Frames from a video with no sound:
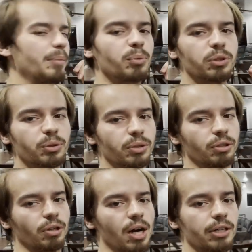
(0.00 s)
Maybe we'll do
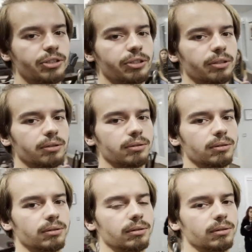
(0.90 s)
the garage.
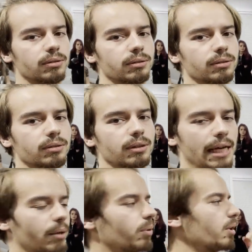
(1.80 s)
Garage?
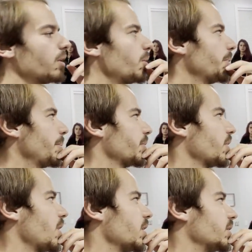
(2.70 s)
I think we're gonna open up
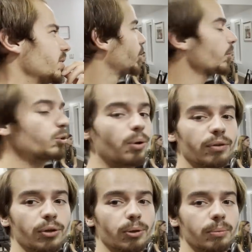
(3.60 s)
the garage. No
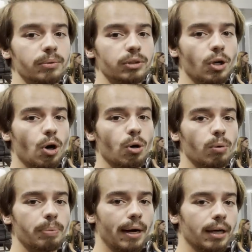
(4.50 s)
toy room,
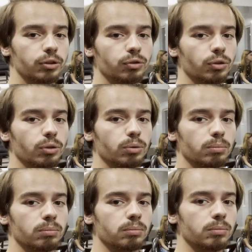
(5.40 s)
no parents
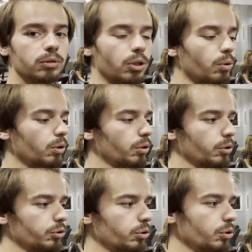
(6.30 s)
room, no
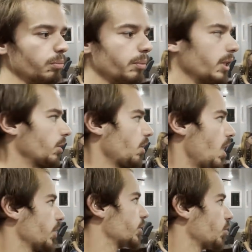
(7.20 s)
girls room, but
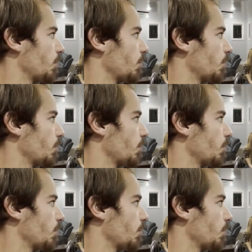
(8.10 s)
garage is